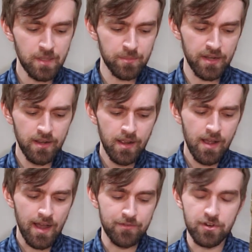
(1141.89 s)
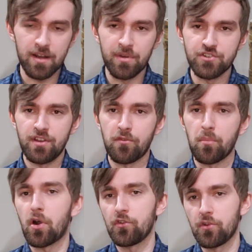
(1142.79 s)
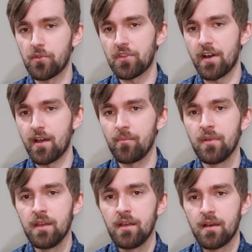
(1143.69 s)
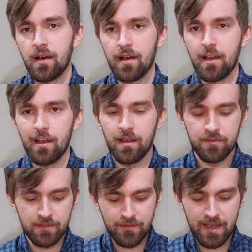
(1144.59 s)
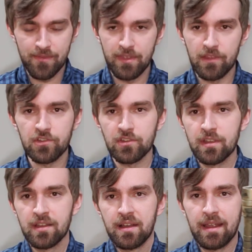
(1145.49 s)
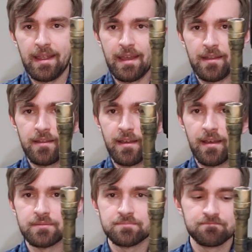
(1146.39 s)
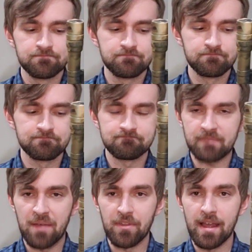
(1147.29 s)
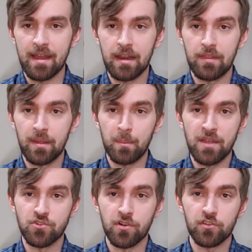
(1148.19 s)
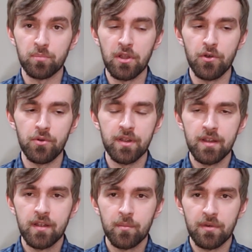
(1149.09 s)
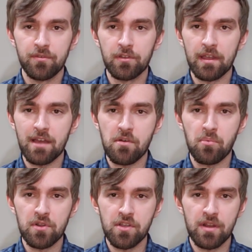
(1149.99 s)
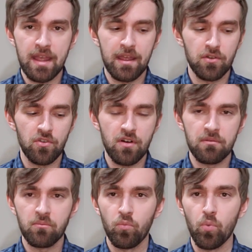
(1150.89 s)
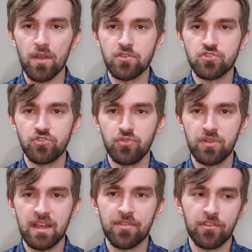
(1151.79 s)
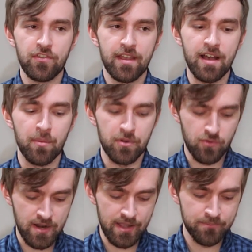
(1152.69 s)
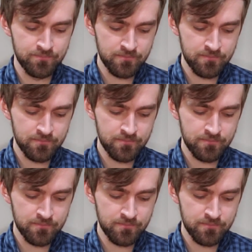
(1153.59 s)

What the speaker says: but I've tried a bunch of different parts over the time. I've had this, and I've not had anything major explode. But I feel like I have a pretty good handle on what you should do to get this thing up and running.